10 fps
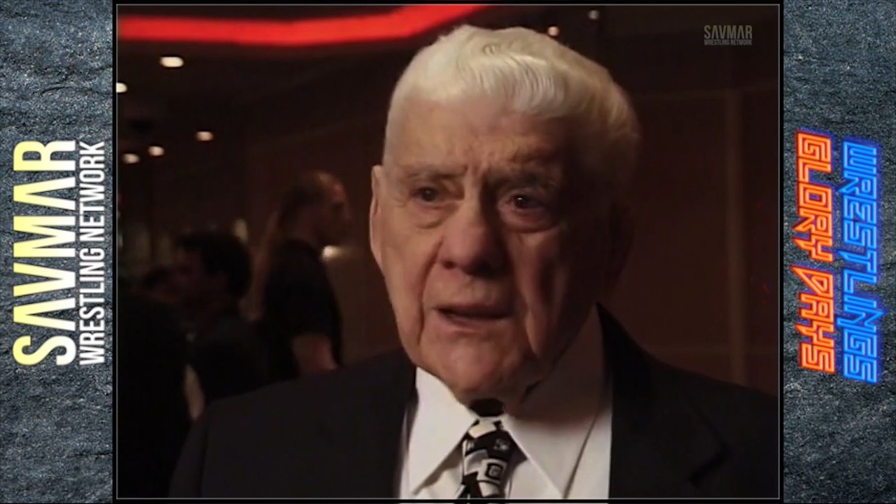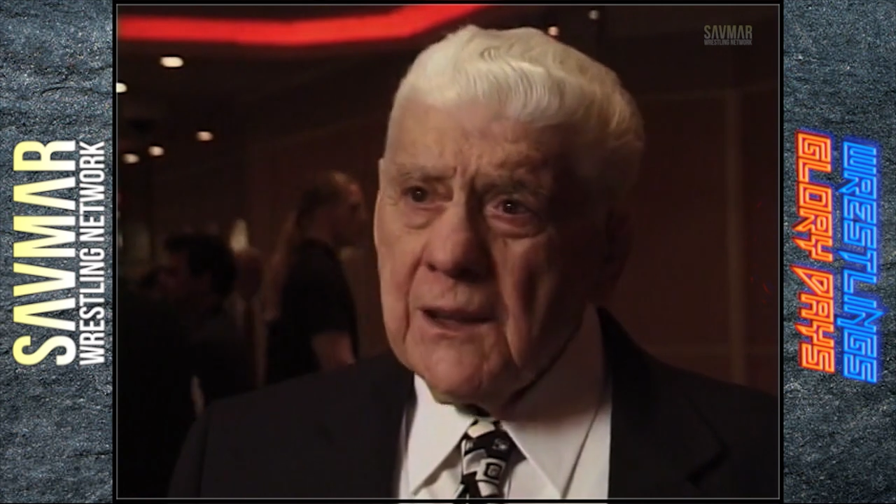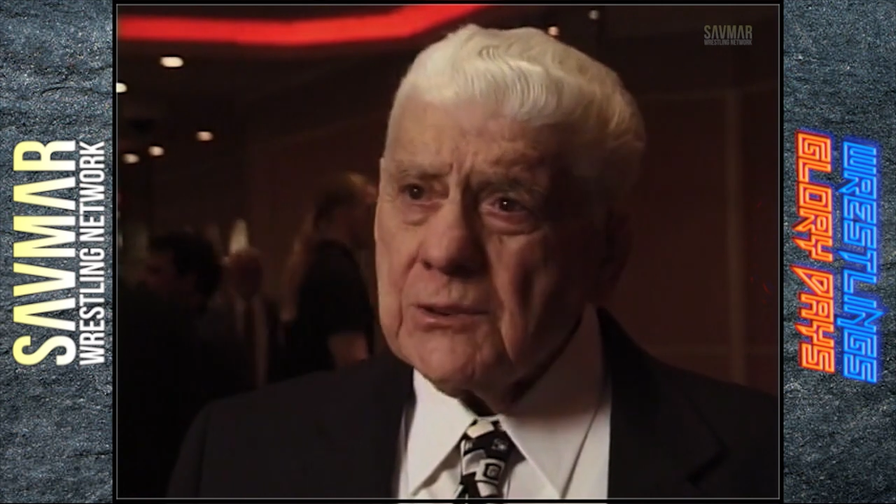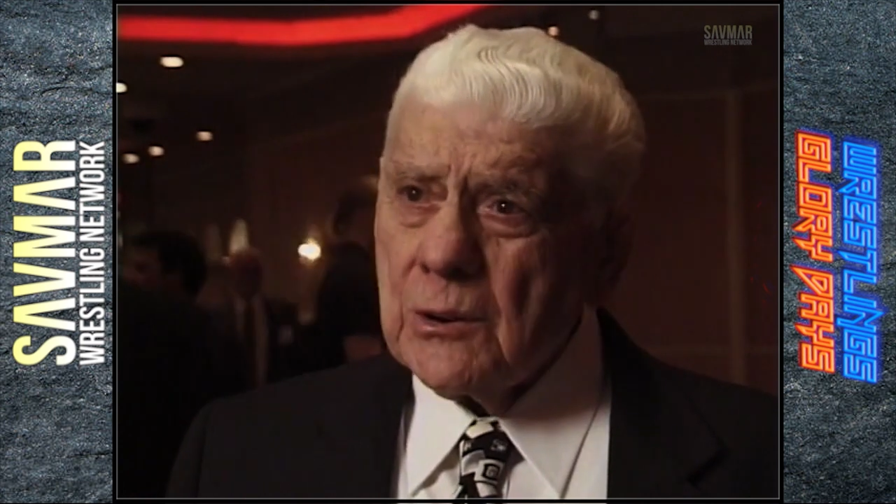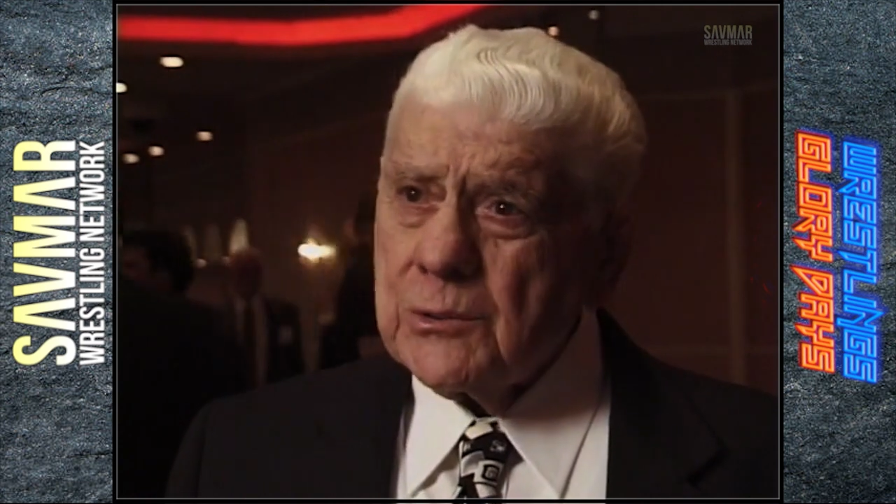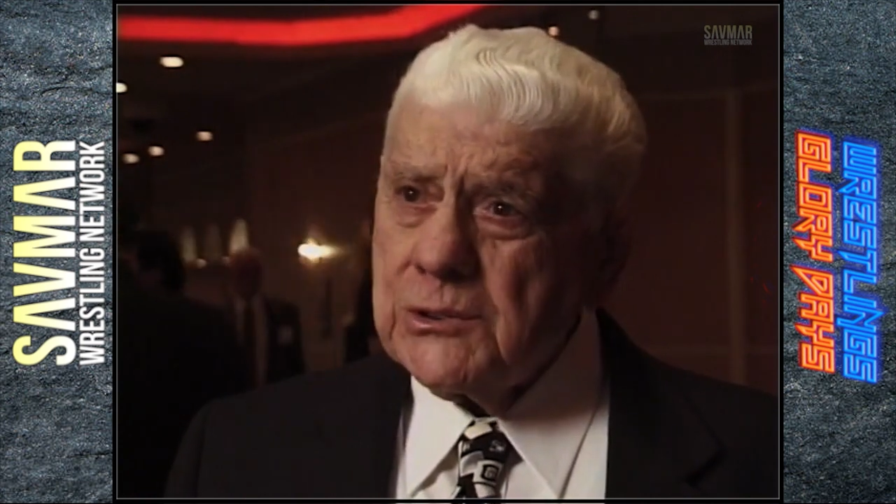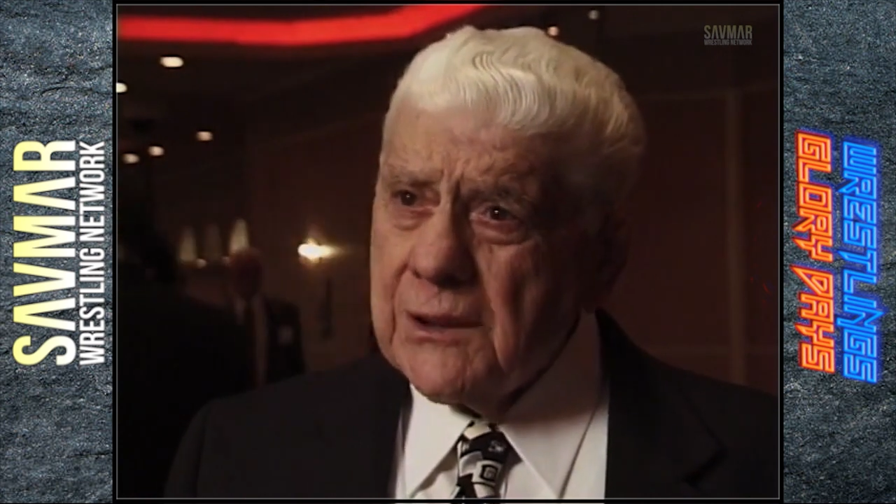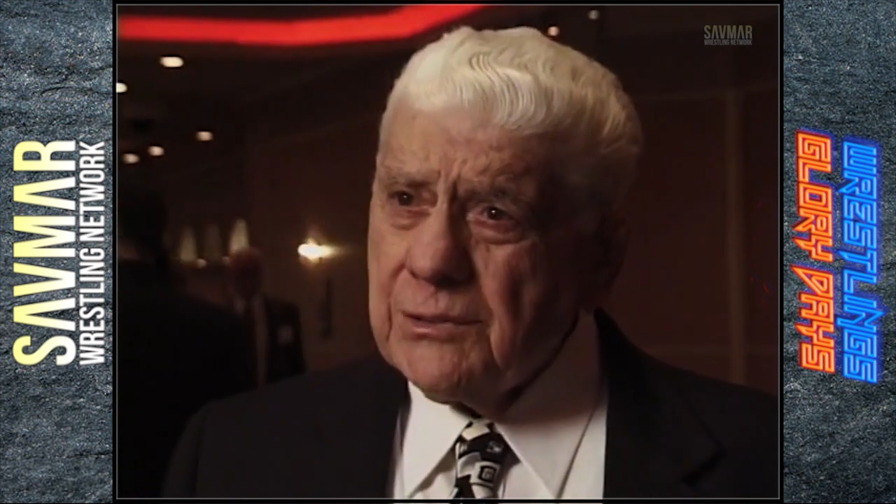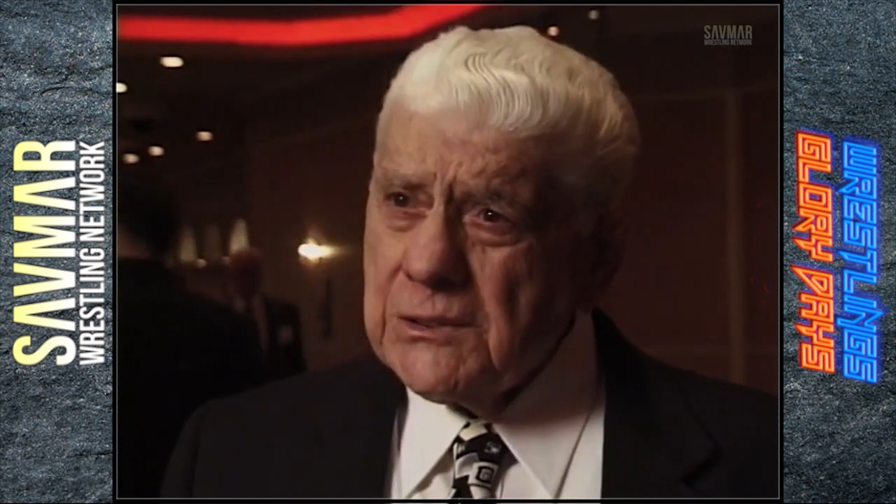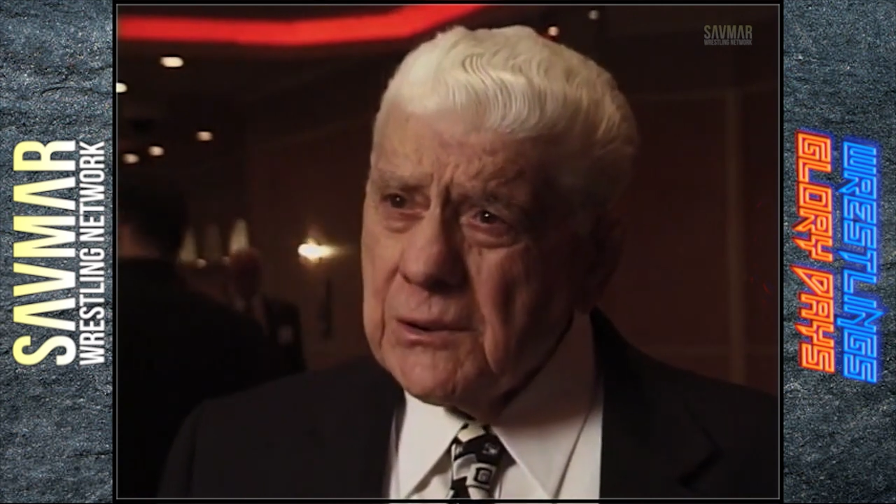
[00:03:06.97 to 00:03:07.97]
Angelo, did
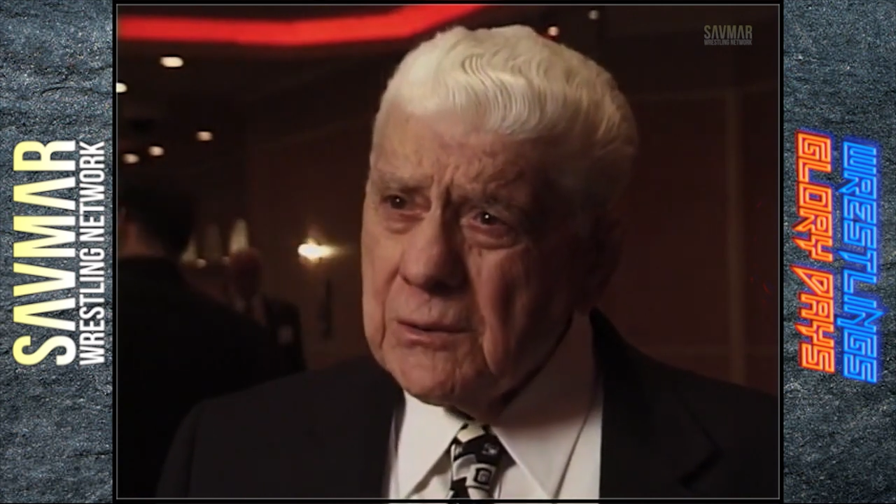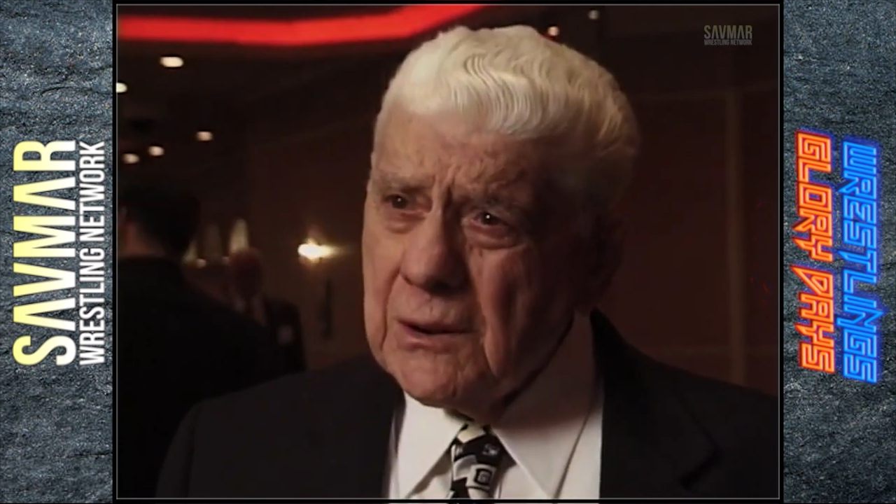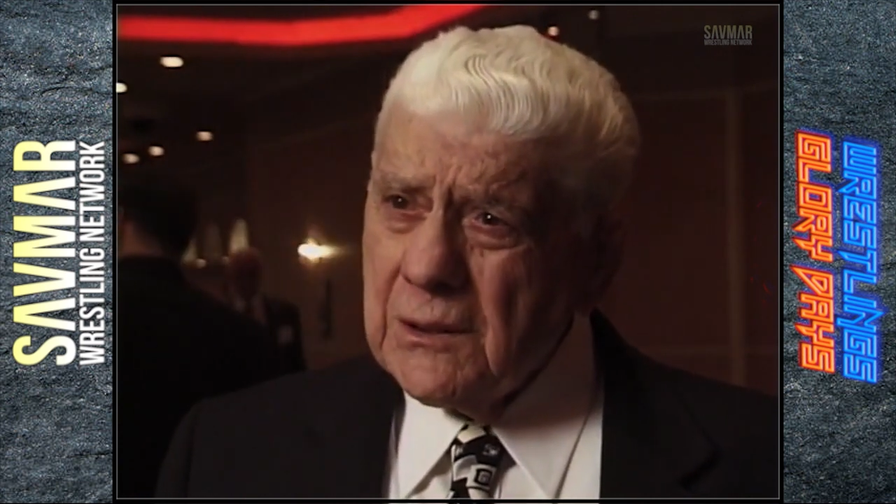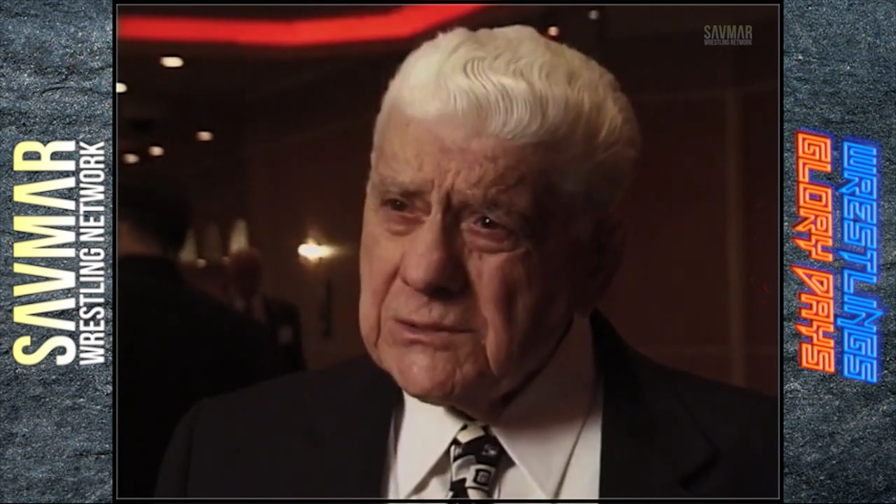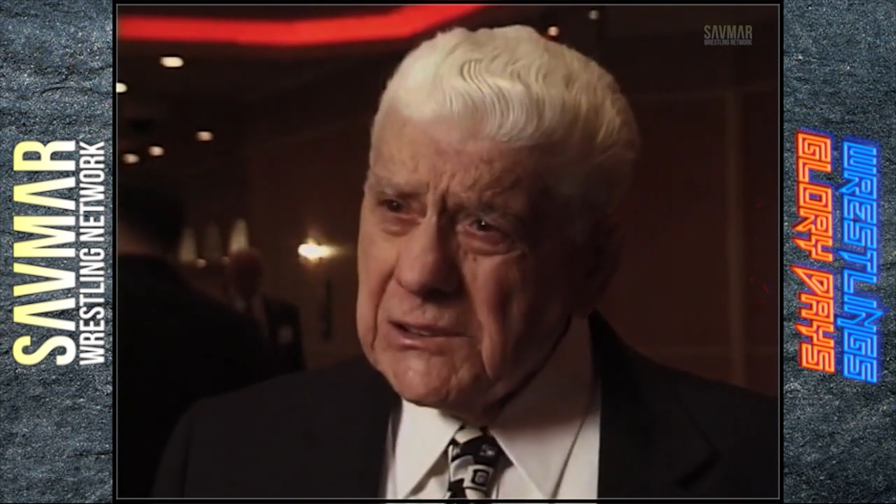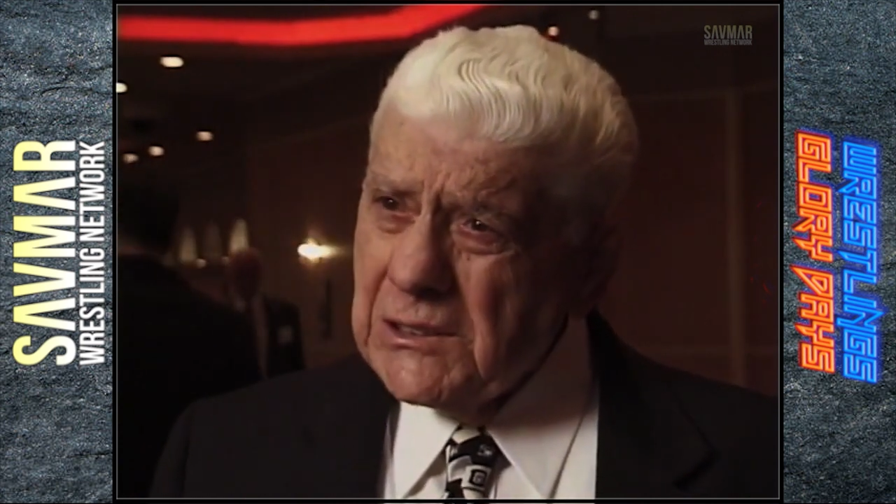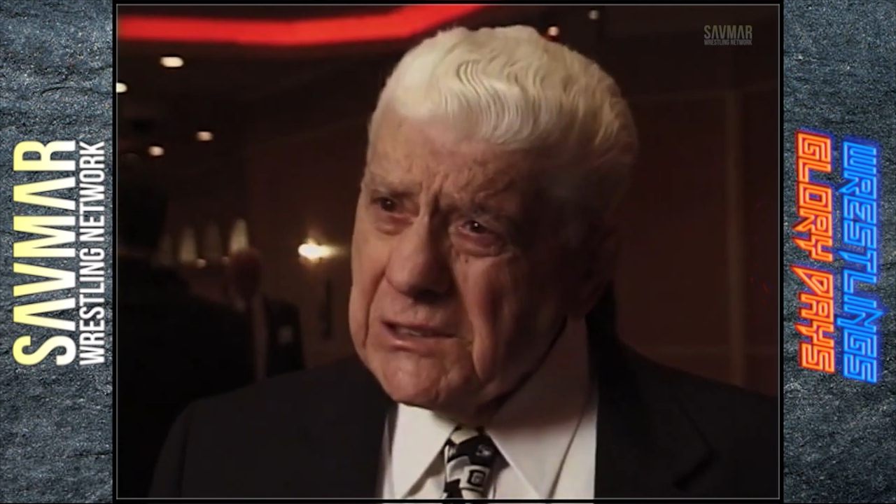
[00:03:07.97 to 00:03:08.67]
you ever see